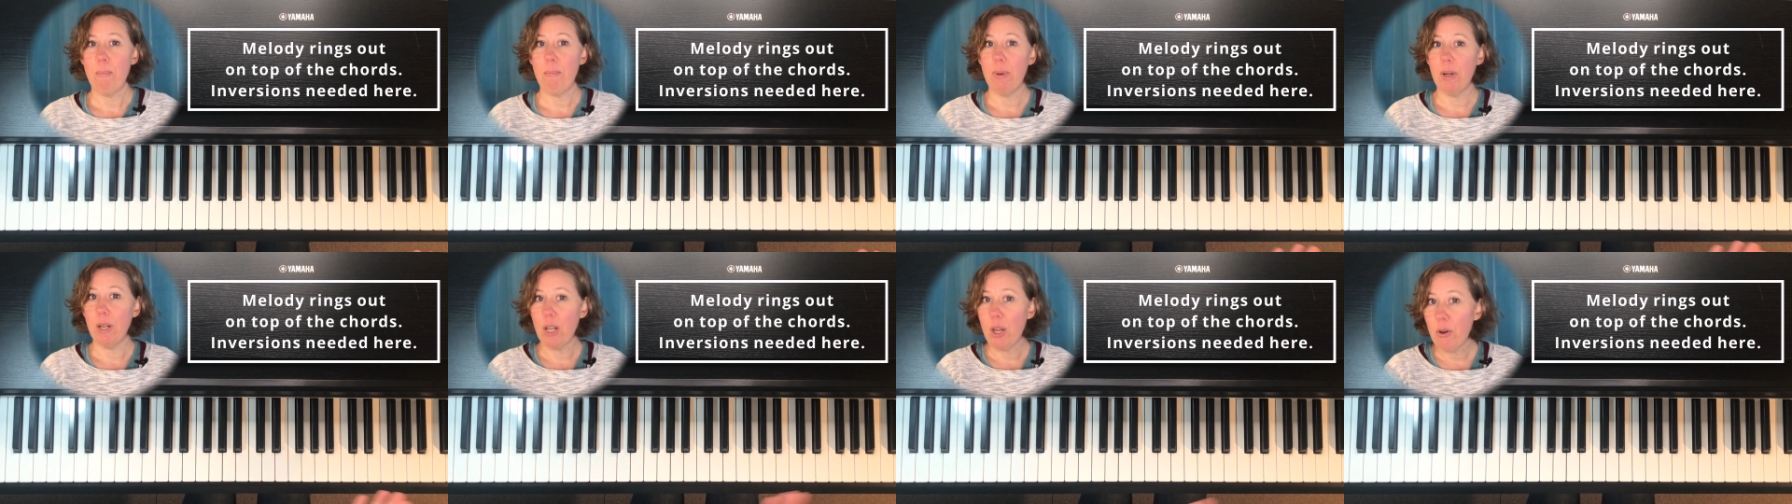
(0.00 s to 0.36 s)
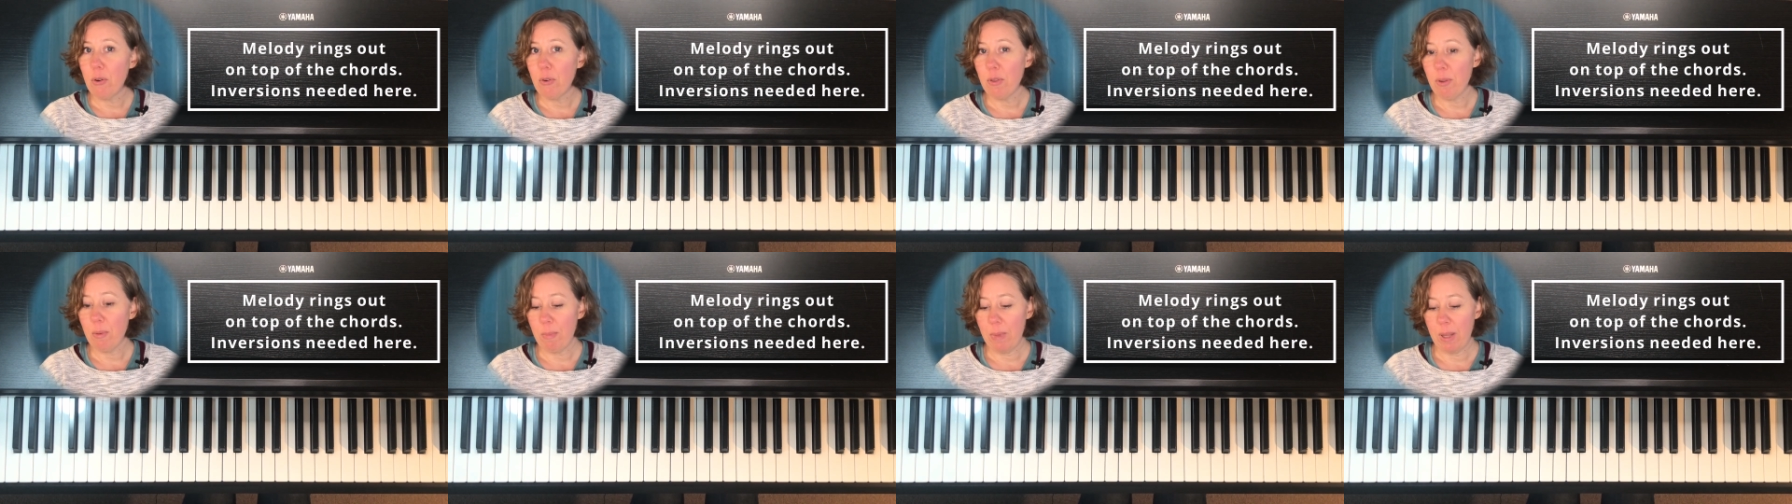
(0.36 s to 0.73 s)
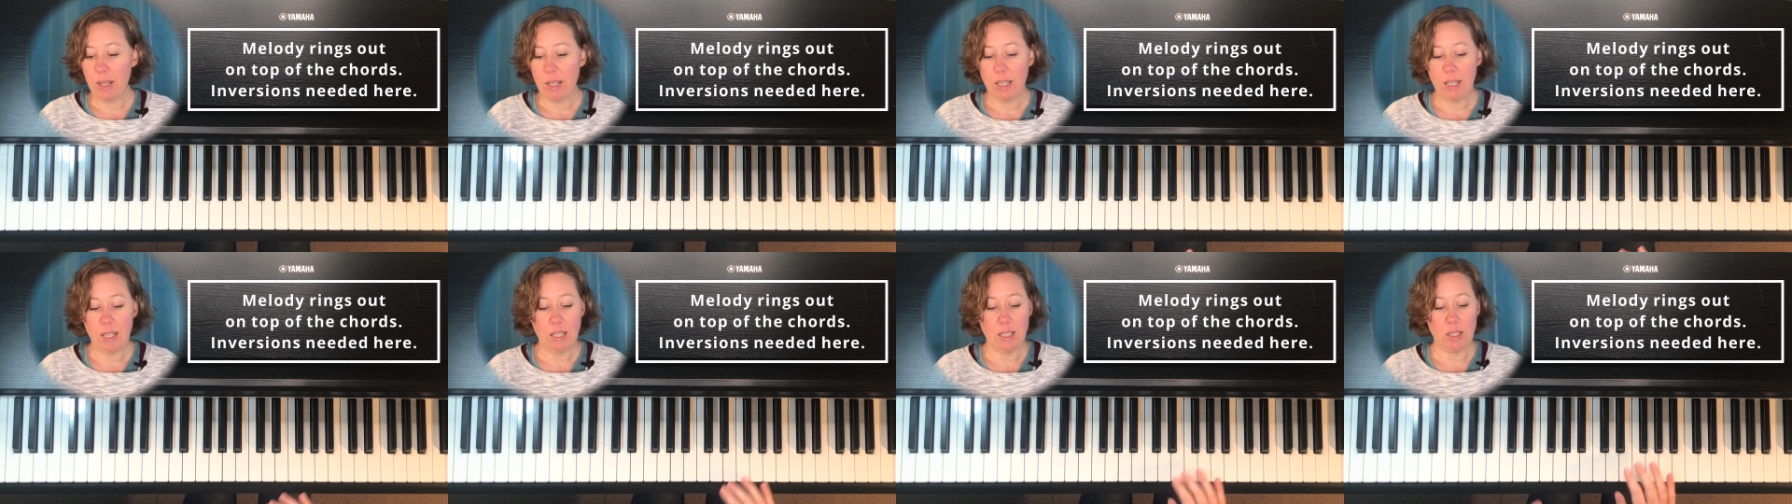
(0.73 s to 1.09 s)
below the
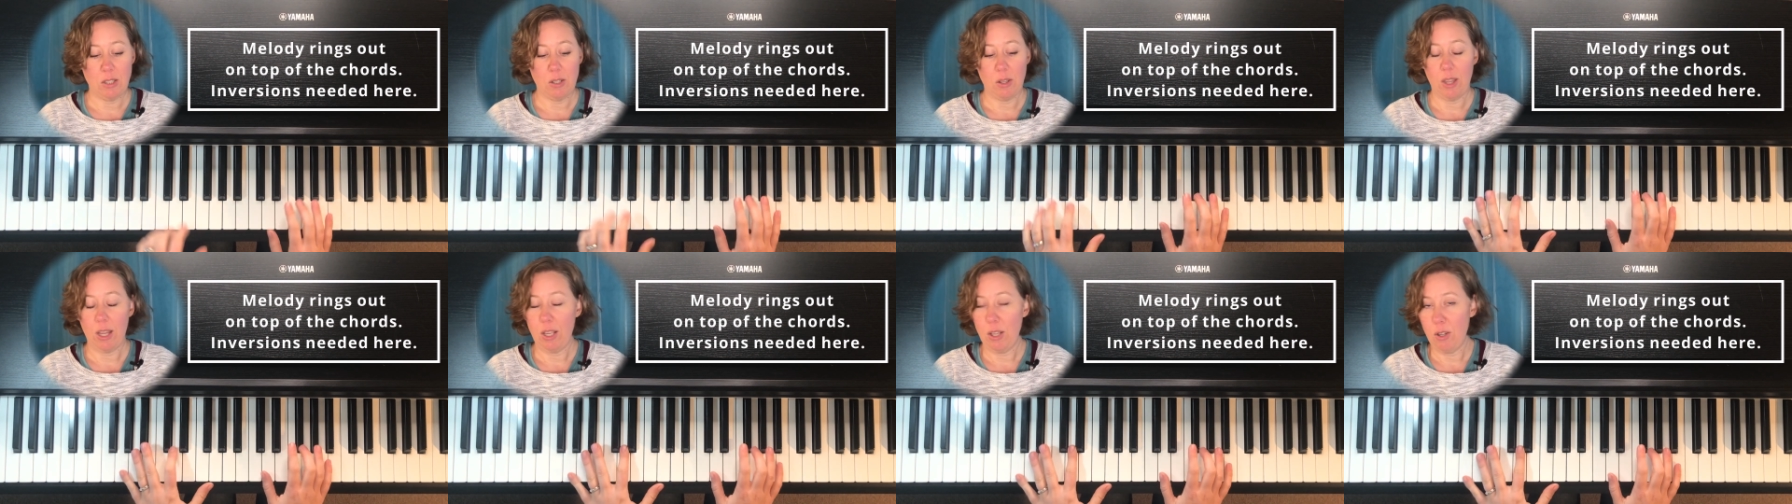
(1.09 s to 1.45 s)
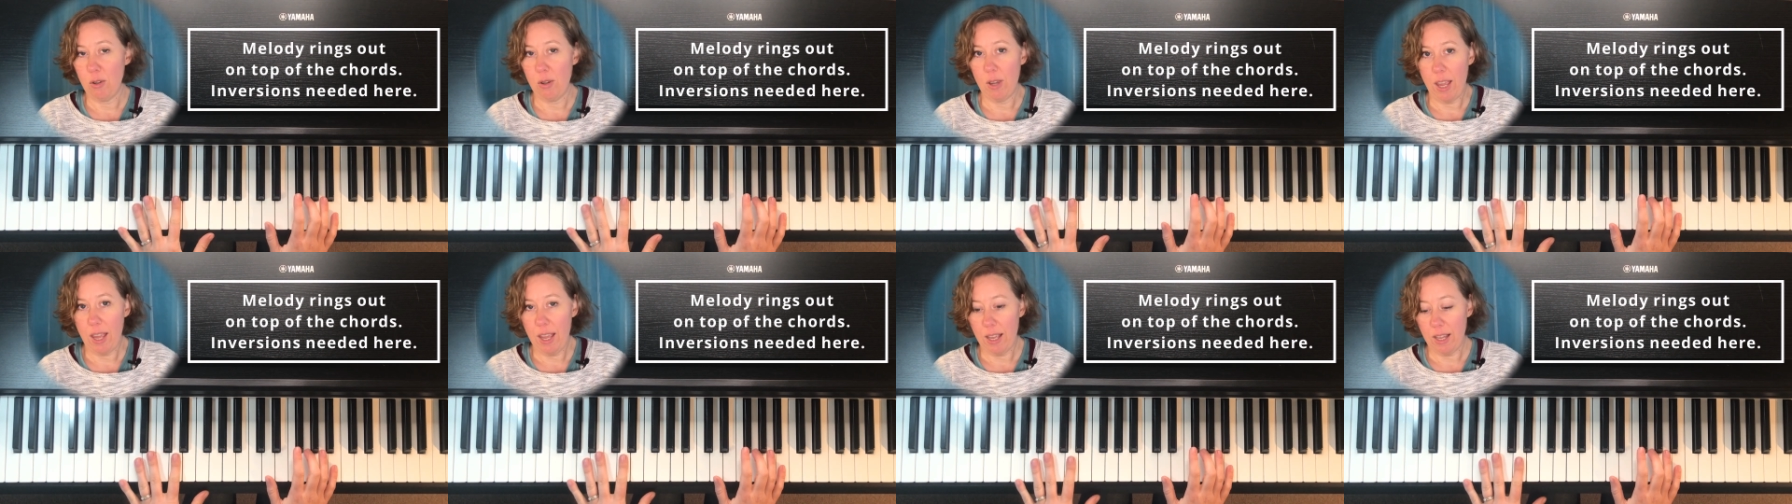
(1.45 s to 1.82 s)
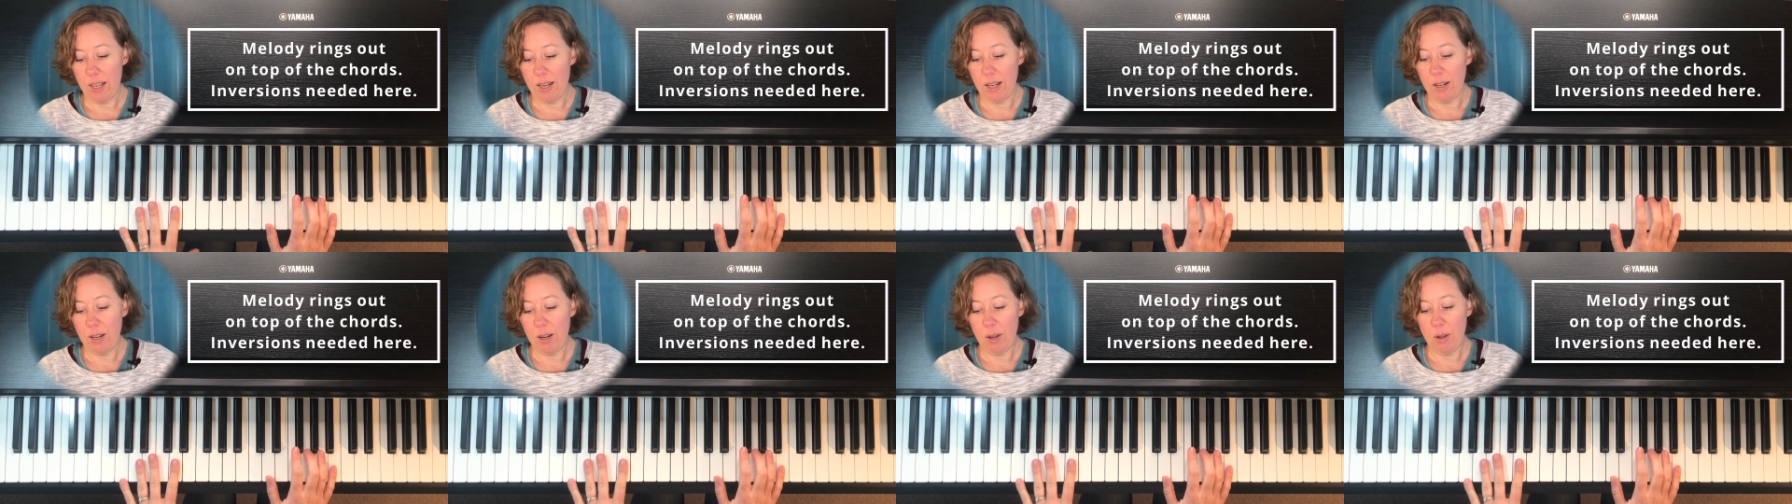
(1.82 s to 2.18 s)
melody so that you
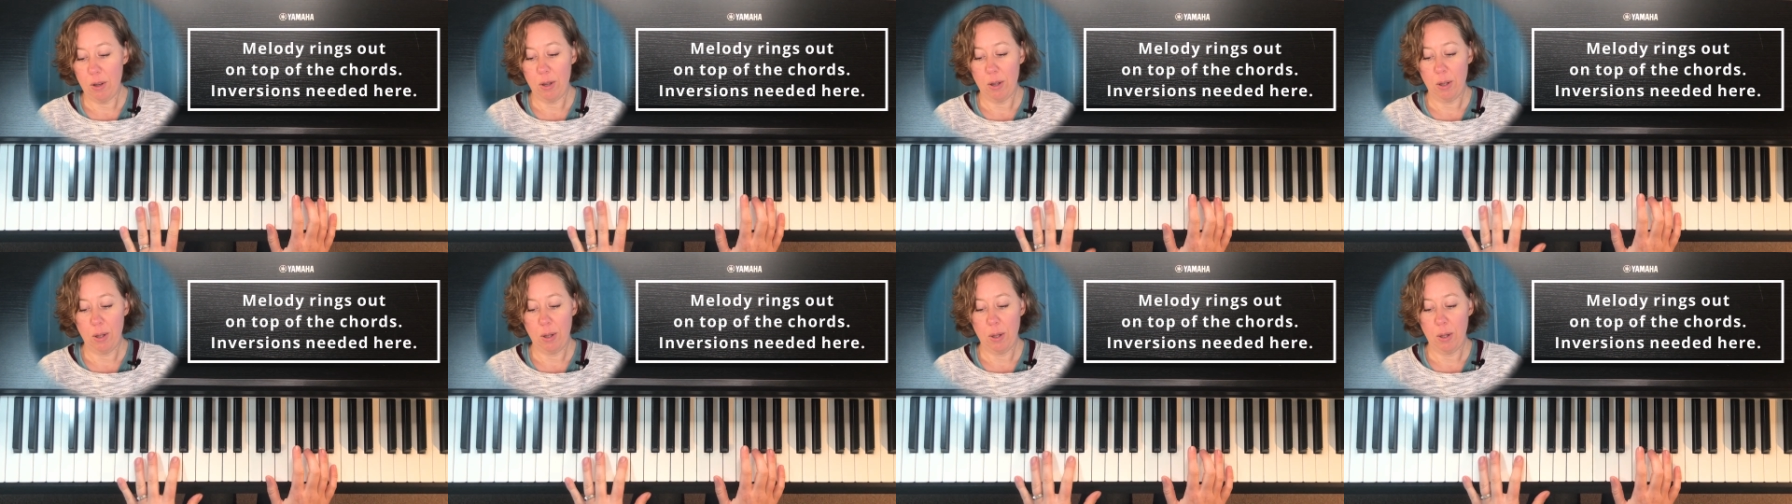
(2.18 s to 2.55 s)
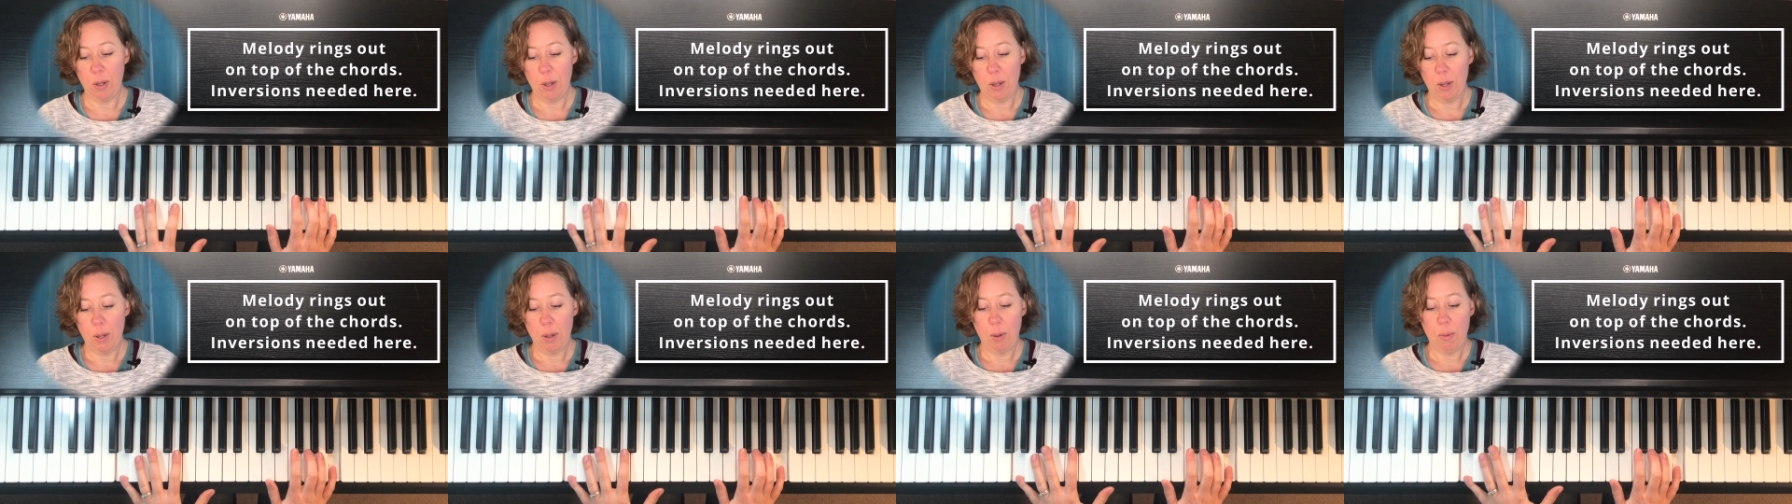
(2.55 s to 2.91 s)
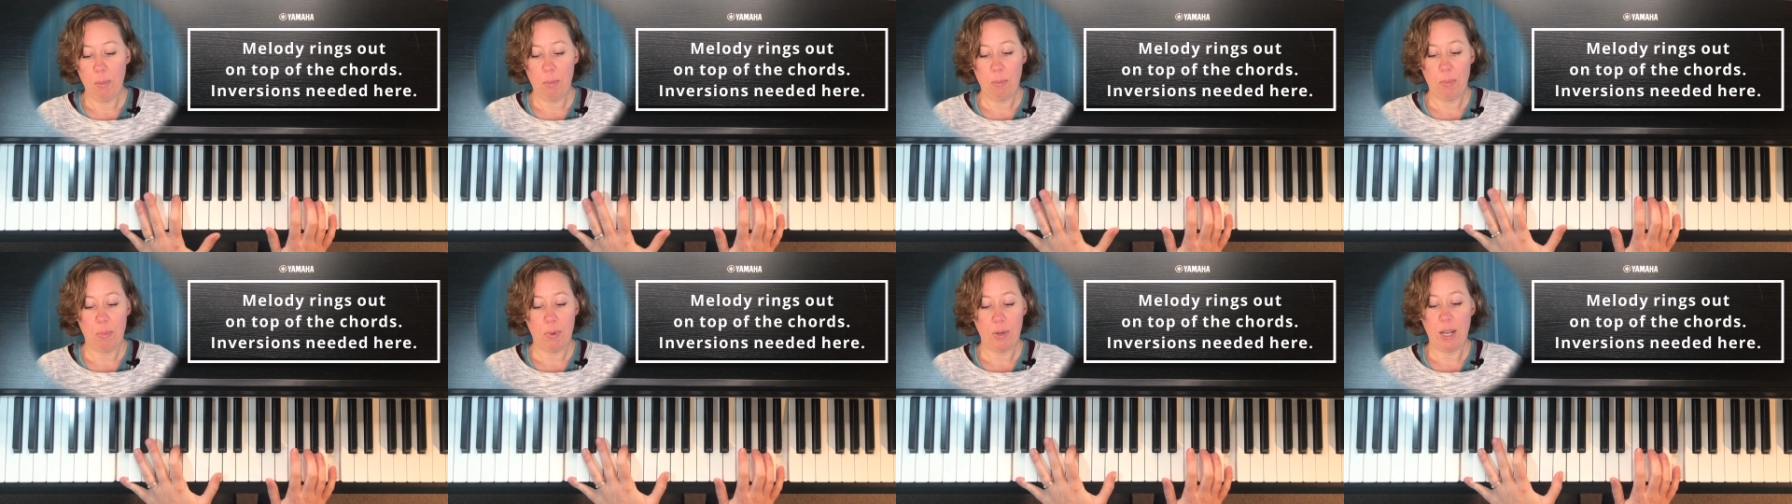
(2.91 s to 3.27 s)
can
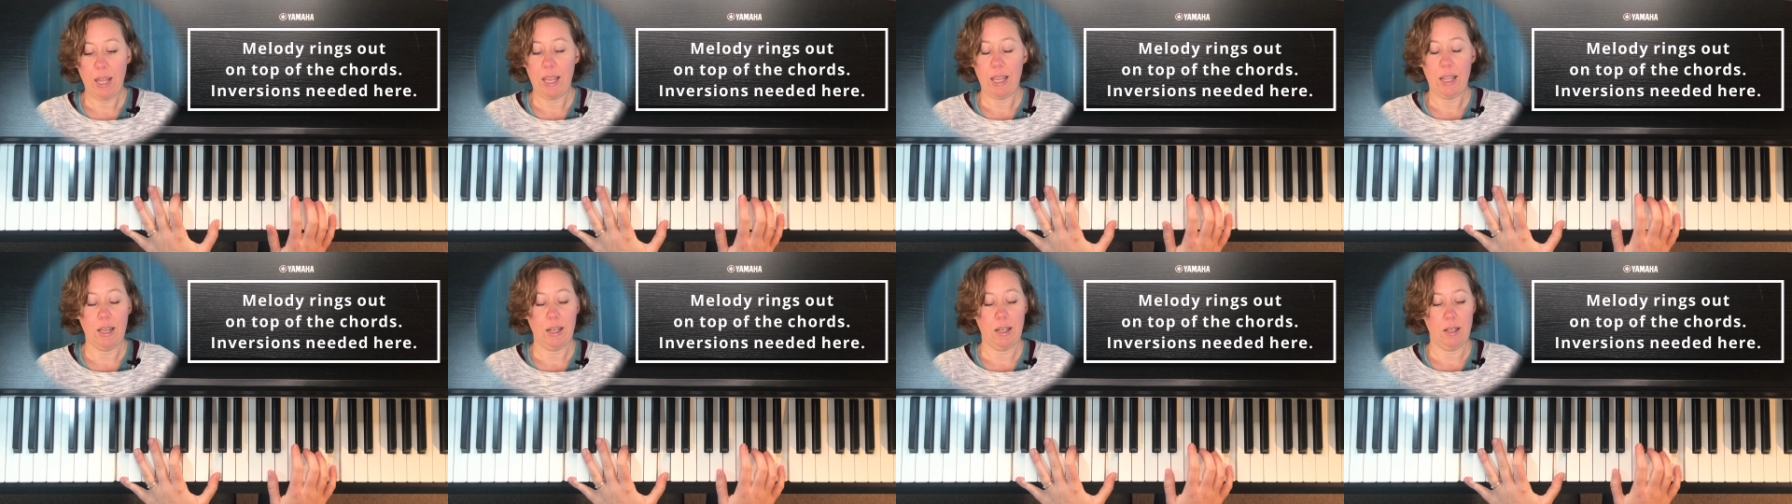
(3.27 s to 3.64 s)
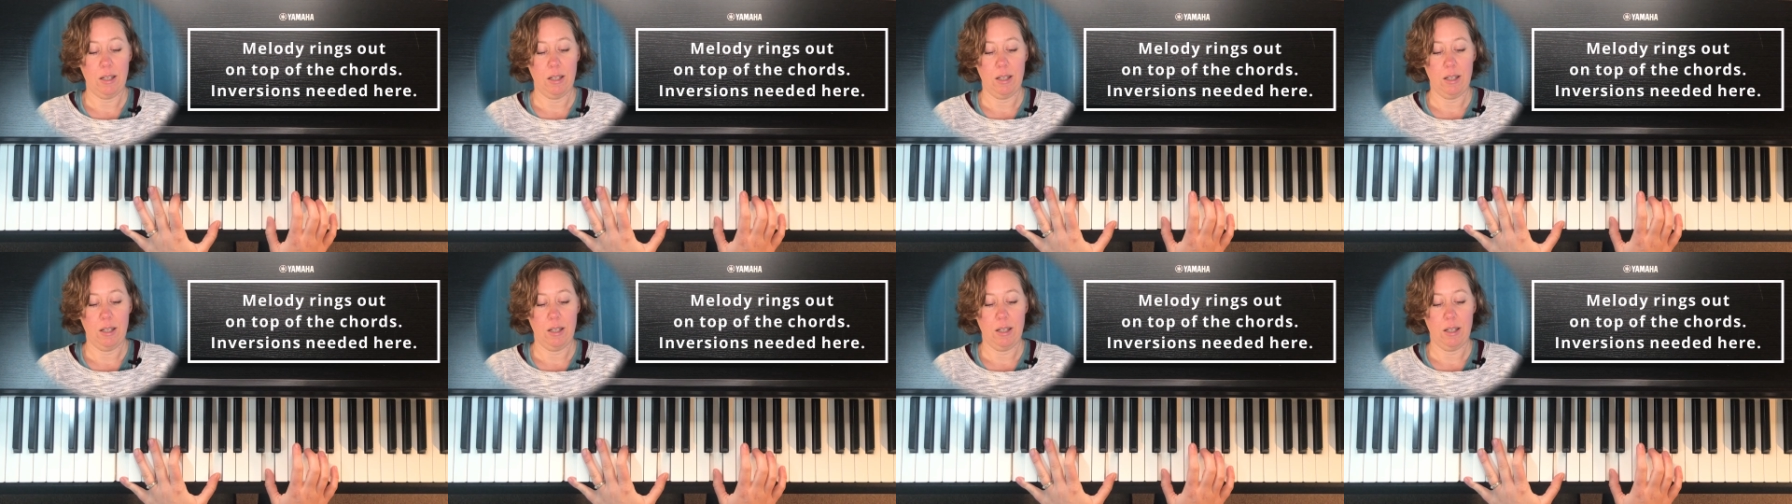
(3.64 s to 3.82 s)
play it.